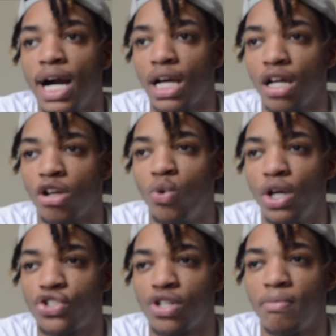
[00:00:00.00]
I gotta
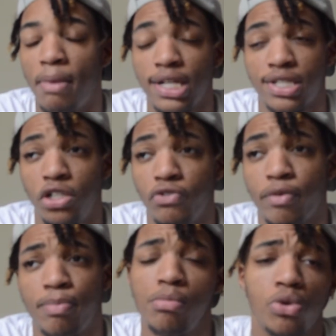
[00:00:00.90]
question myself,
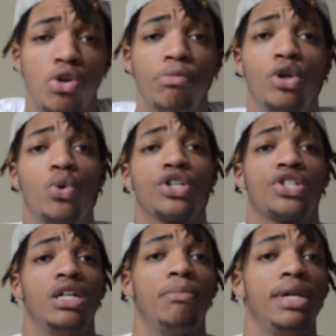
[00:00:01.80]
and people gonna be
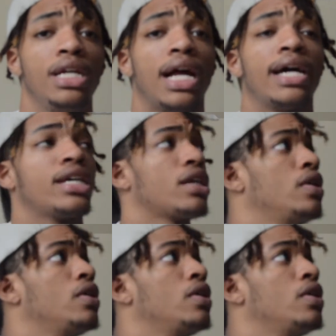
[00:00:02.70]
questioning me like...